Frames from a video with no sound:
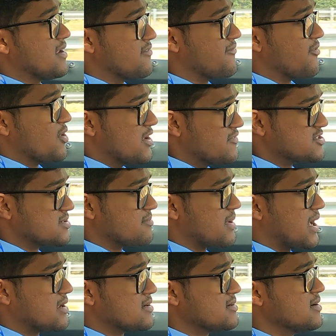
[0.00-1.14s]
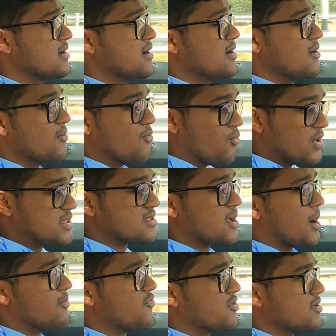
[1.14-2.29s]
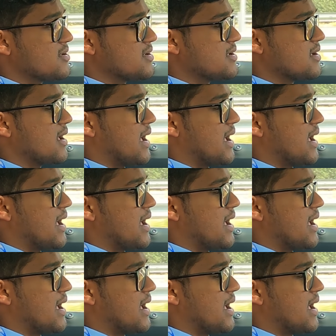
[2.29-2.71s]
in a fuel-efficient manner, with comfort.